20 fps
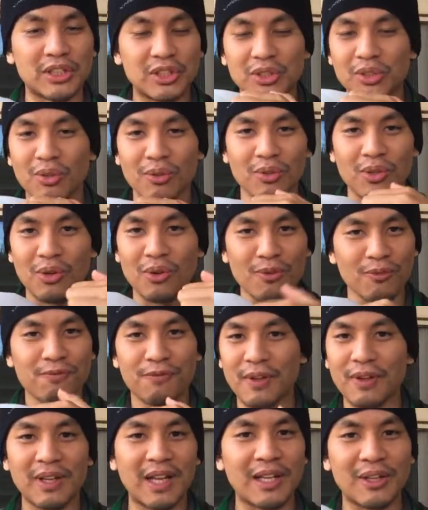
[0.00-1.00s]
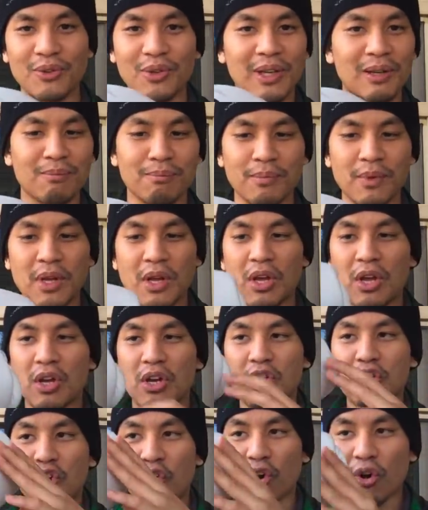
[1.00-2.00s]
You don't feel like you can
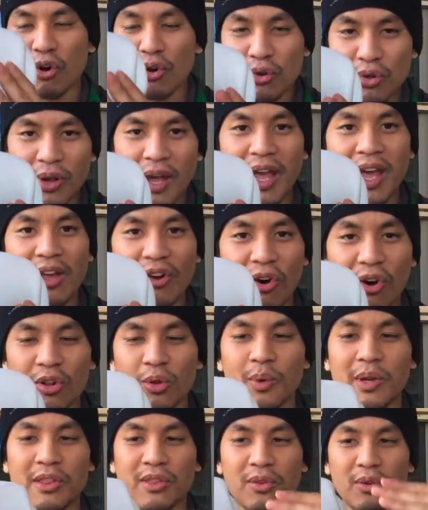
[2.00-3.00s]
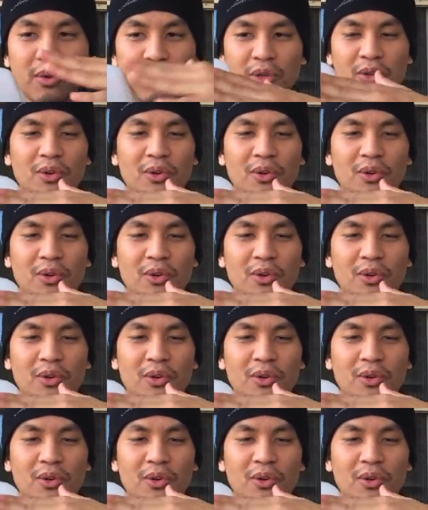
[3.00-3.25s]
curl your hand all the way through.